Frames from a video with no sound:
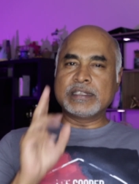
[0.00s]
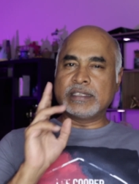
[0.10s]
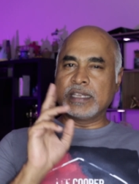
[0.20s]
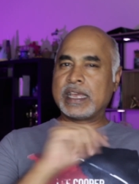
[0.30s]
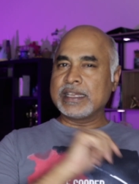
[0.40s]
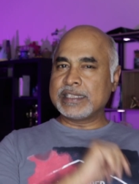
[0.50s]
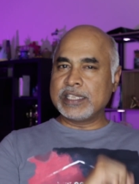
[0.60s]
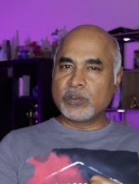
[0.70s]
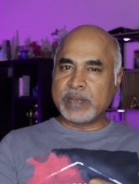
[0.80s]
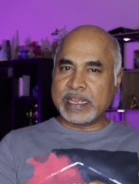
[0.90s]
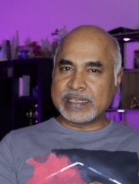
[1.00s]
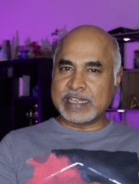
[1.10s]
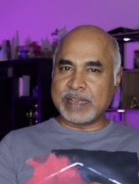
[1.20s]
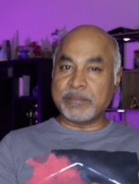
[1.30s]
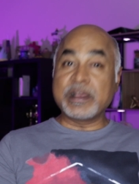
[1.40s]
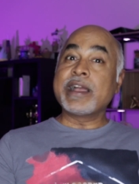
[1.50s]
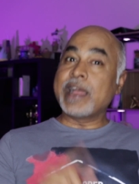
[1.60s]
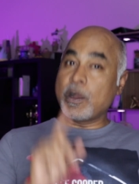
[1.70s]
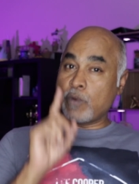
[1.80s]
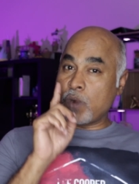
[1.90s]
Till I see you next time,
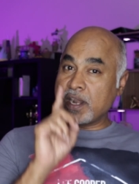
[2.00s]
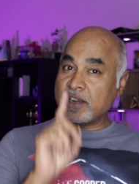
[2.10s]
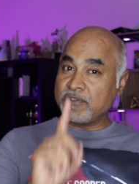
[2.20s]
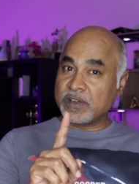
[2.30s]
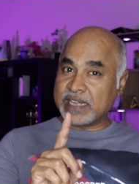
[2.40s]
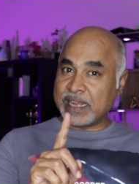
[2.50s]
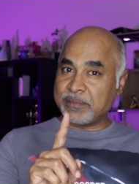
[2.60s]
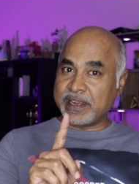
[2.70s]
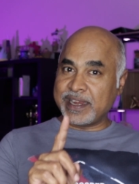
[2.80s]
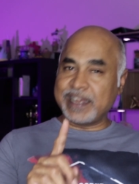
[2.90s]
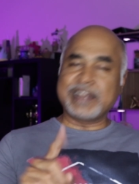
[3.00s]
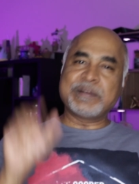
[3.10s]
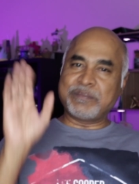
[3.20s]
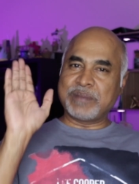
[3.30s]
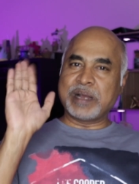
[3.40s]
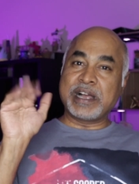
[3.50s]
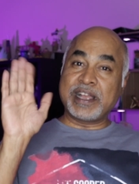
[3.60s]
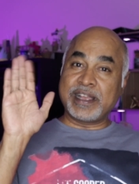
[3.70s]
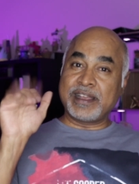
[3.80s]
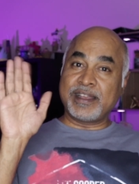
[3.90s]
have a wonderful time ahead. Bye
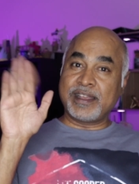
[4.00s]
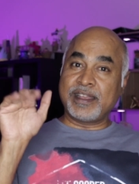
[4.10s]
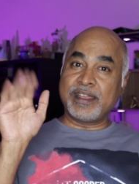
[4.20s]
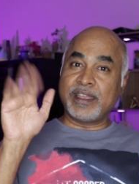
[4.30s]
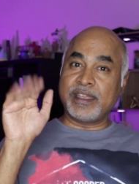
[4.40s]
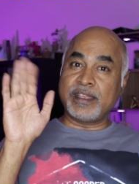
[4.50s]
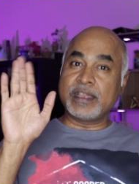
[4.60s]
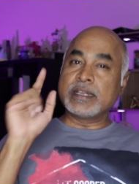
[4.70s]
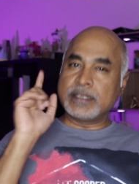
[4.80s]
bye.